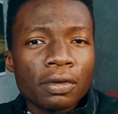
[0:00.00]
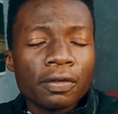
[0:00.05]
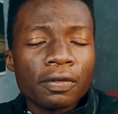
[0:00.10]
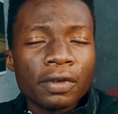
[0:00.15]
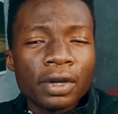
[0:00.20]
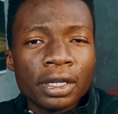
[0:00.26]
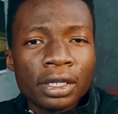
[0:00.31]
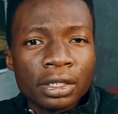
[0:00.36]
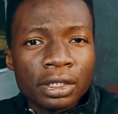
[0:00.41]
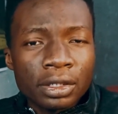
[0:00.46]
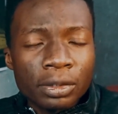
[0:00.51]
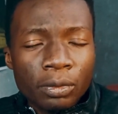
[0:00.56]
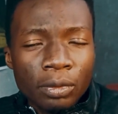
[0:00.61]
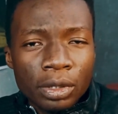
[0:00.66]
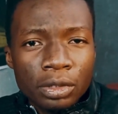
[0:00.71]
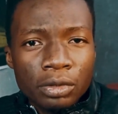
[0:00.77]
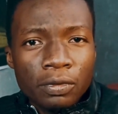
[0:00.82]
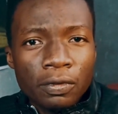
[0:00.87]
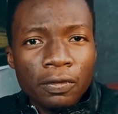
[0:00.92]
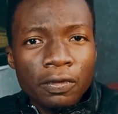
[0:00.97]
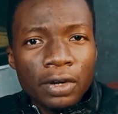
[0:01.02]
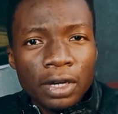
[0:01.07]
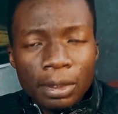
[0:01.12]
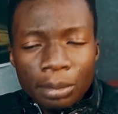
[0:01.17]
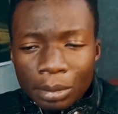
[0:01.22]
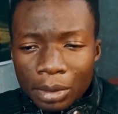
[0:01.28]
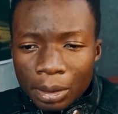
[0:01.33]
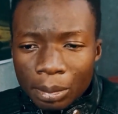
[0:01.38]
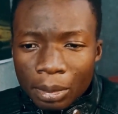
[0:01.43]
of find a way to
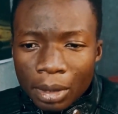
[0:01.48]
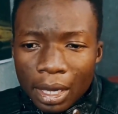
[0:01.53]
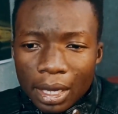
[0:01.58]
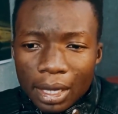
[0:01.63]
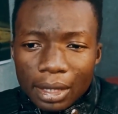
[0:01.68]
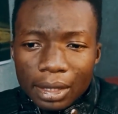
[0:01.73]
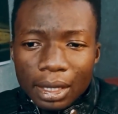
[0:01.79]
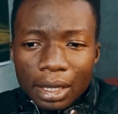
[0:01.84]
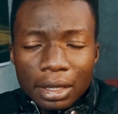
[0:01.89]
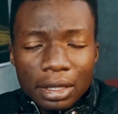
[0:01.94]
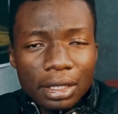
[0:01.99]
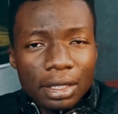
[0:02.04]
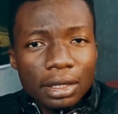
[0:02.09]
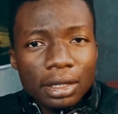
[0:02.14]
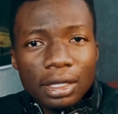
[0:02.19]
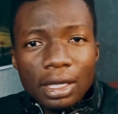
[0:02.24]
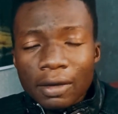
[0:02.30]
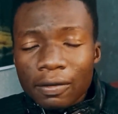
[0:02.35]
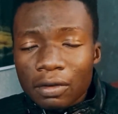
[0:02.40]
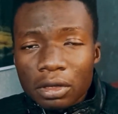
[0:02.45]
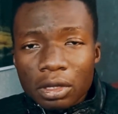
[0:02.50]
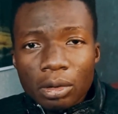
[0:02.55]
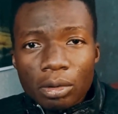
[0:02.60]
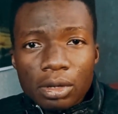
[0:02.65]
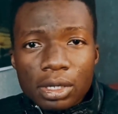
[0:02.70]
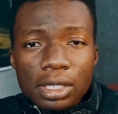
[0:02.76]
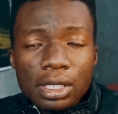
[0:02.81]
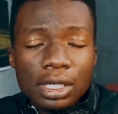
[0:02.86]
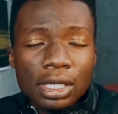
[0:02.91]
frame him. I think
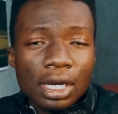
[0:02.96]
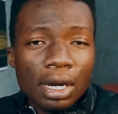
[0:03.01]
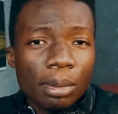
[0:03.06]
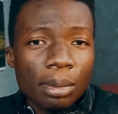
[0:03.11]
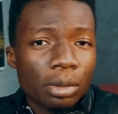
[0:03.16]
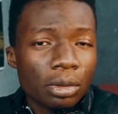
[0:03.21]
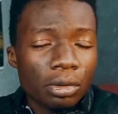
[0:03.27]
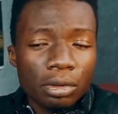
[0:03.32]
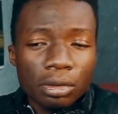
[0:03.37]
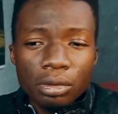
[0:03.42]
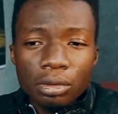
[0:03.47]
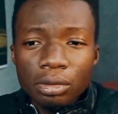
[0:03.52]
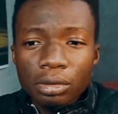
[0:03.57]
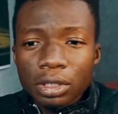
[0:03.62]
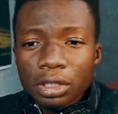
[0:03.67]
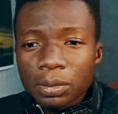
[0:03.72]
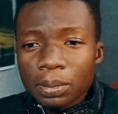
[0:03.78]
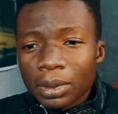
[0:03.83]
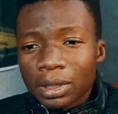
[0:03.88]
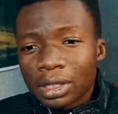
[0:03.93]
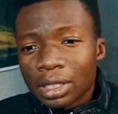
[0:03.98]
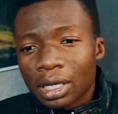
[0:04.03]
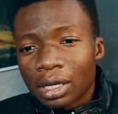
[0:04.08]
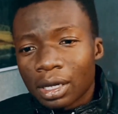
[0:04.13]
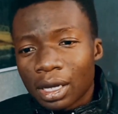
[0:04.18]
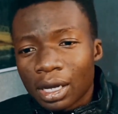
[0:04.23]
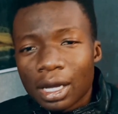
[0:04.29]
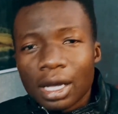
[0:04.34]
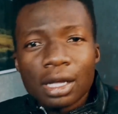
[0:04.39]
everything was set up, you know, with
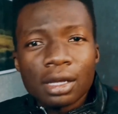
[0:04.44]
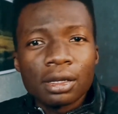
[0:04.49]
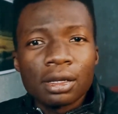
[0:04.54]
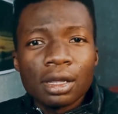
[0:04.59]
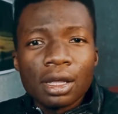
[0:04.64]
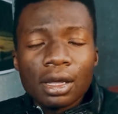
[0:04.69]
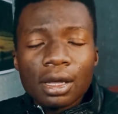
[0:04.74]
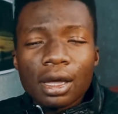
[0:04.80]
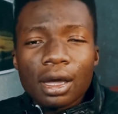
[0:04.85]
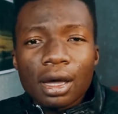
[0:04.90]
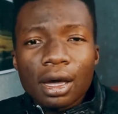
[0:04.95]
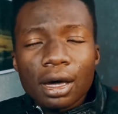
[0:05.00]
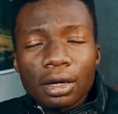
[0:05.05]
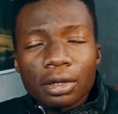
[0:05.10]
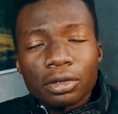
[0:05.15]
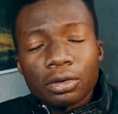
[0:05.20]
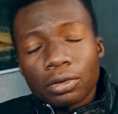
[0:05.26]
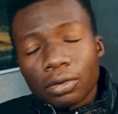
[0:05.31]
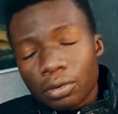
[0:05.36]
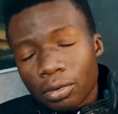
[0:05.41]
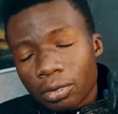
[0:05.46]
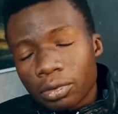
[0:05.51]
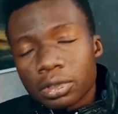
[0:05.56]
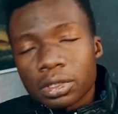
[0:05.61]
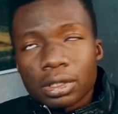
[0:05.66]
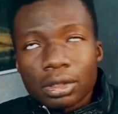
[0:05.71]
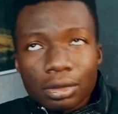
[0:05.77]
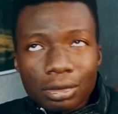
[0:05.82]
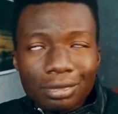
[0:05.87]
special
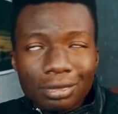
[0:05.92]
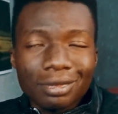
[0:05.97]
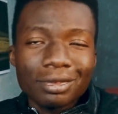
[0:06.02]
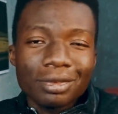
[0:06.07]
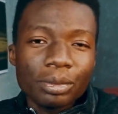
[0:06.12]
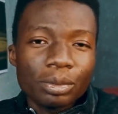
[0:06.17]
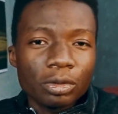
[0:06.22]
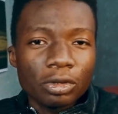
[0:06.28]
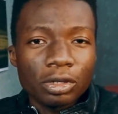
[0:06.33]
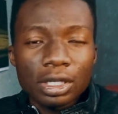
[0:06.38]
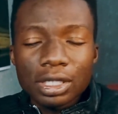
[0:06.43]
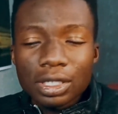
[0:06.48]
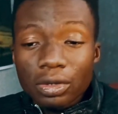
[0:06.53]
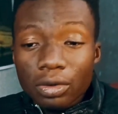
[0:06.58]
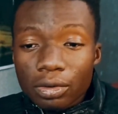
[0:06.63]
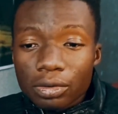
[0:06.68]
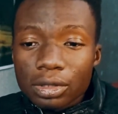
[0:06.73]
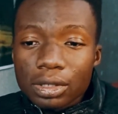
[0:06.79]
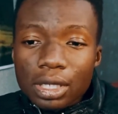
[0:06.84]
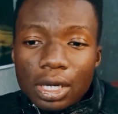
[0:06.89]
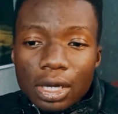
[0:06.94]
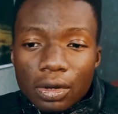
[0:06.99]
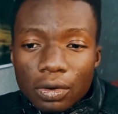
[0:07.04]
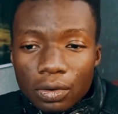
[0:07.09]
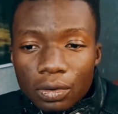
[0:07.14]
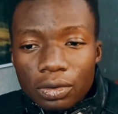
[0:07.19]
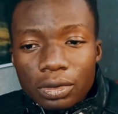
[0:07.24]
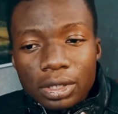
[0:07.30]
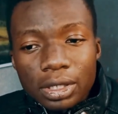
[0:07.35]
roads. I'm gonna say wrong.
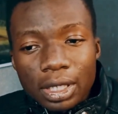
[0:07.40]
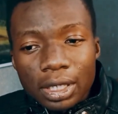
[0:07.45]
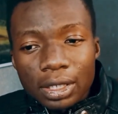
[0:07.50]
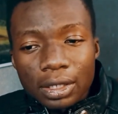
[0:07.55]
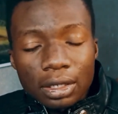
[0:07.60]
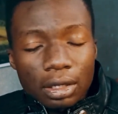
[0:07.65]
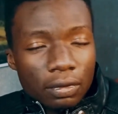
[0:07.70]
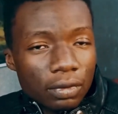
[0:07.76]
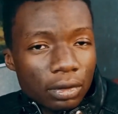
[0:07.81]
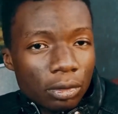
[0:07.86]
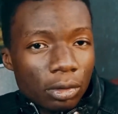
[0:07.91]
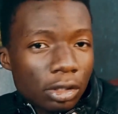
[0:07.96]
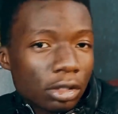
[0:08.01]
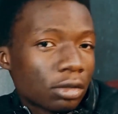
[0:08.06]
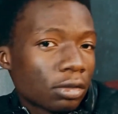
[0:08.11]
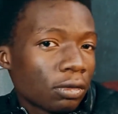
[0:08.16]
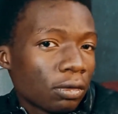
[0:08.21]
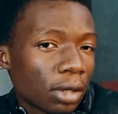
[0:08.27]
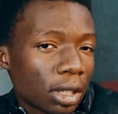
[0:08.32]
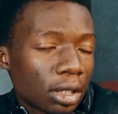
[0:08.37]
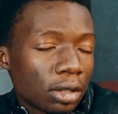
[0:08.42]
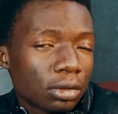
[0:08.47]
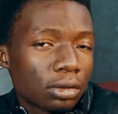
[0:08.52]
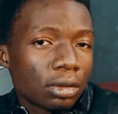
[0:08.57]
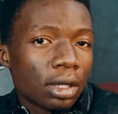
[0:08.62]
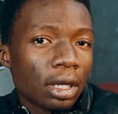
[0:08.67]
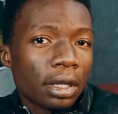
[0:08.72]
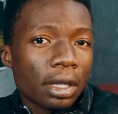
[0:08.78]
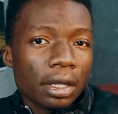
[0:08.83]
Roads and Graving working
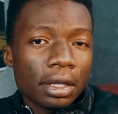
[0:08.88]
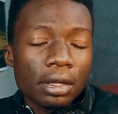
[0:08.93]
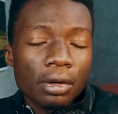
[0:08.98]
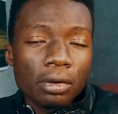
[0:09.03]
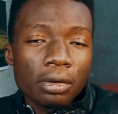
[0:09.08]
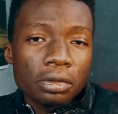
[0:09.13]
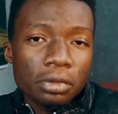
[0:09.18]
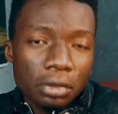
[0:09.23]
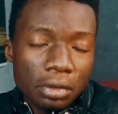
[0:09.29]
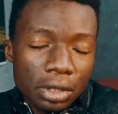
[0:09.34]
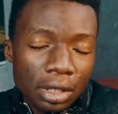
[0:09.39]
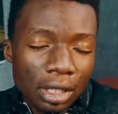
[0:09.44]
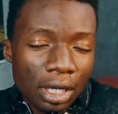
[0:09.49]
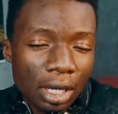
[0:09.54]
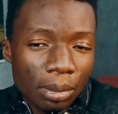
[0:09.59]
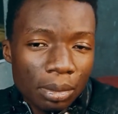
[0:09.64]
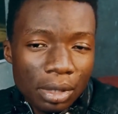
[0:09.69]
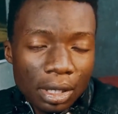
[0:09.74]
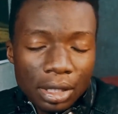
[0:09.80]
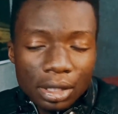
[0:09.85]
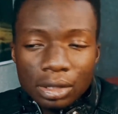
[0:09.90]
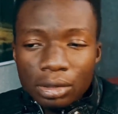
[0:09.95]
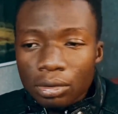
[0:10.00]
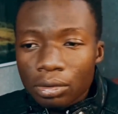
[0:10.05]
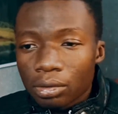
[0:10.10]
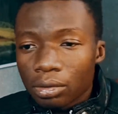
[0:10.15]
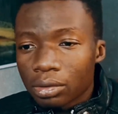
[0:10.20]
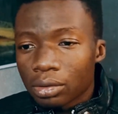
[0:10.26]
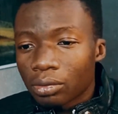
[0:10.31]
together. They also set up that,
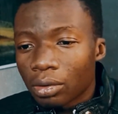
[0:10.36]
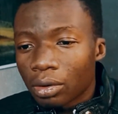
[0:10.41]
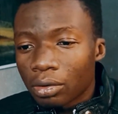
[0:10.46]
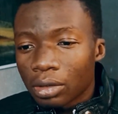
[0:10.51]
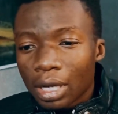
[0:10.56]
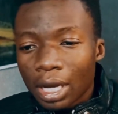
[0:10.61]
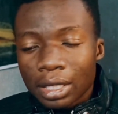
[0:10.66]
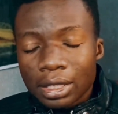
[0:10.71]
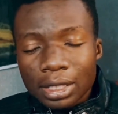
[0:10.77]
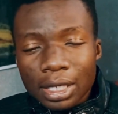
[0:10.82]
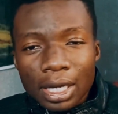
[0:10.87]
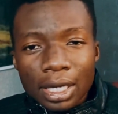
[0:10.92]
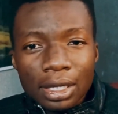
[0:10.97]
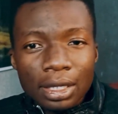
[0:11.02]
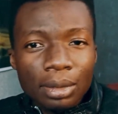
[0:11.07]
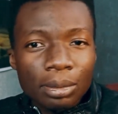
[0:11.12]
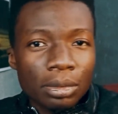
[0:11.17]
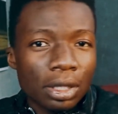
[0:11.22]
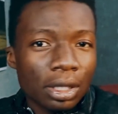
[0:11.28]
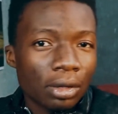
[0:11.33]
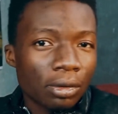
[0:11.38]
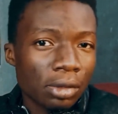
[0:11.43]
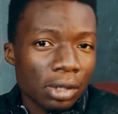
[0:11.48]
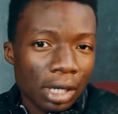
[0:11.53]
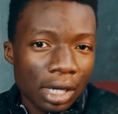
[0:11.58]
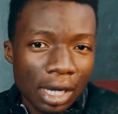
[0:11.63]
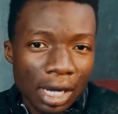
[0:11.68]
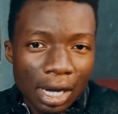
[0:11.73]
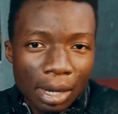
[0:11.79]
you know, they're gonna attack them. They're
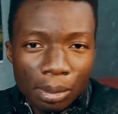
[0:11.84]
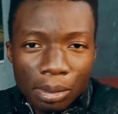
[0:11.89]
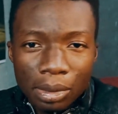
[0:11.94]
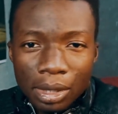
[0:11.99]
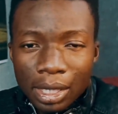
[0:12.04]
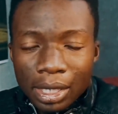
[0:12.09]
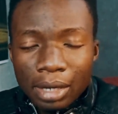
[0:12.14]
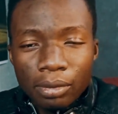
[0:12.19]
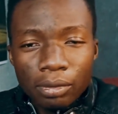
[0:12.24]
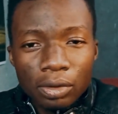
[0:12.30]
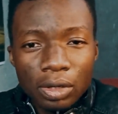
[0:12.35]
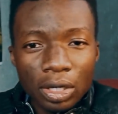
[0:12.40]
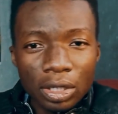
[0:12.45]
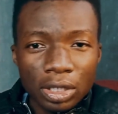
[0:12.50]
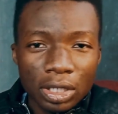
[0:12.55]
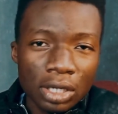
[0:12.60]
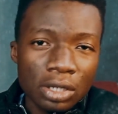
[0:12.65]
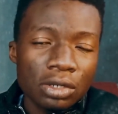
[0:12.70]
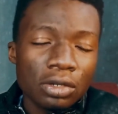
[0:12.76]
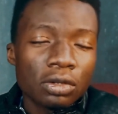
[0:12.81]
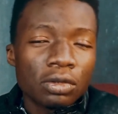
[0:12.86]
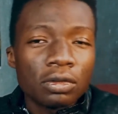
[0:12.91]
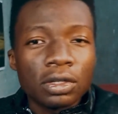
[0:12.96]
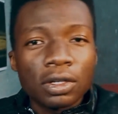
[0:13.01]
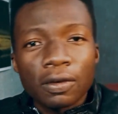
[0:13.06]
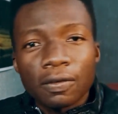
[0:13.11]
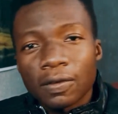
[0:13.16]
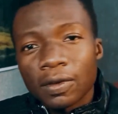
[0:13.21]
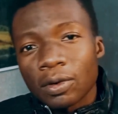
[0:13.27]
gonna come. Then I'm gonna change into
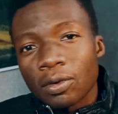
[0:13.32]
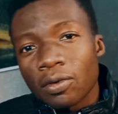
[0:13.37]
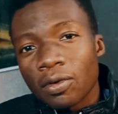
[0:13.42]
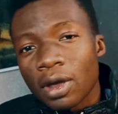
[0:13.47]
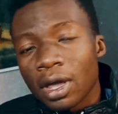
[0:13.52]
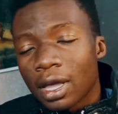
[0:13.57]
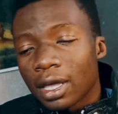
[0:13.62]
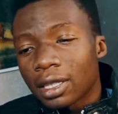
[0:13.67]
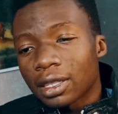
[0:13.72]
Nick Fury,